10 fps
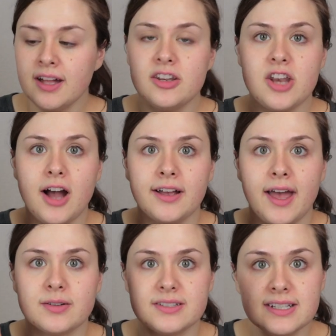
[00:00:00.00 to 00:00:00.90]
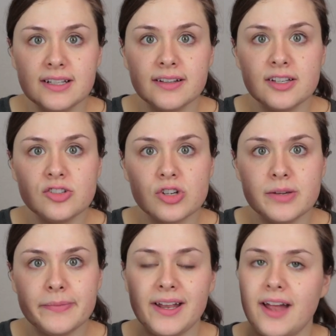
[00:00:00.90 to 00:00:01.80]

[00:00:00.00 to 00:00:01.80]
Knockout Tingling treatment.